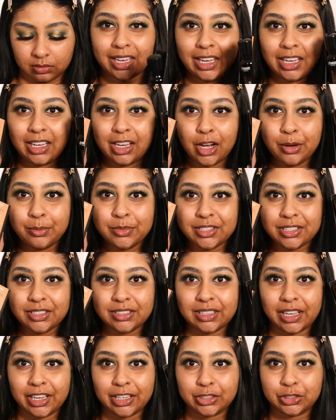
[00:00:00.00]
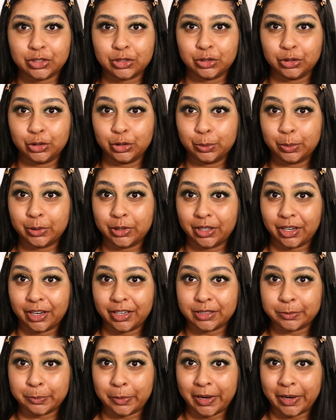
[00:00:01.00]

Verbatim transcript: It comes in like super nice